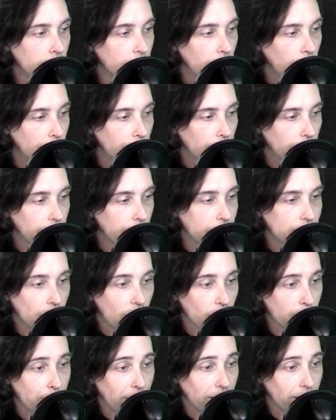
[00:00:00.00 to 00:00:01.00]
I'm not going to talk
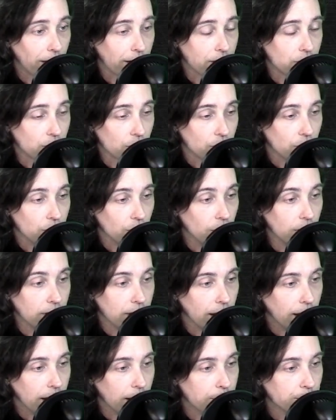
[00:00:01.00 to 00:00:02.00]
about it like it's a good
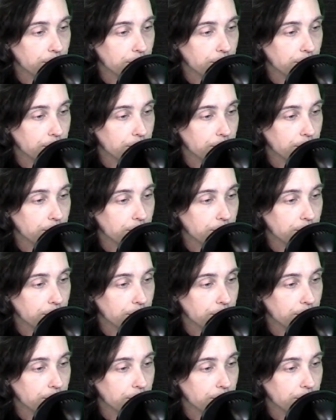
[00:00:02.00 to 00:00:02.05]
game.